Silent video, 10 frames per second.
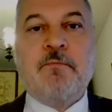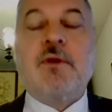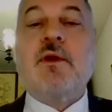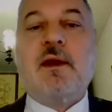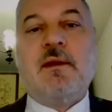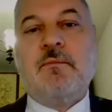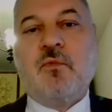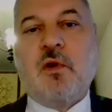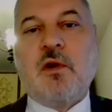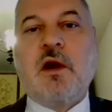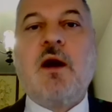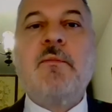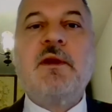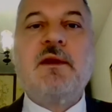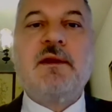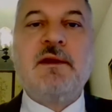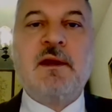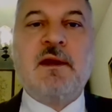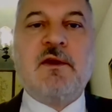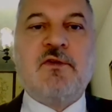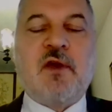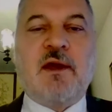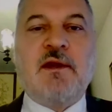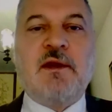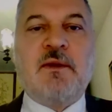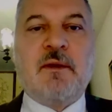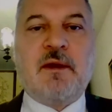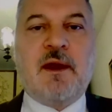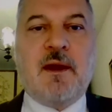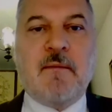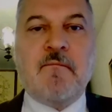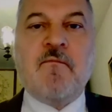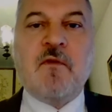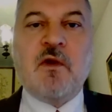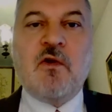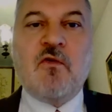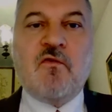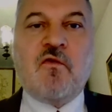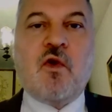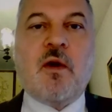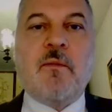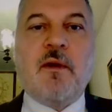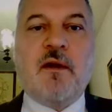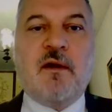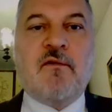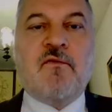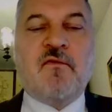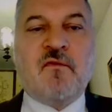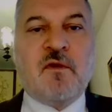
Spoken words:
But a more commonly cited form of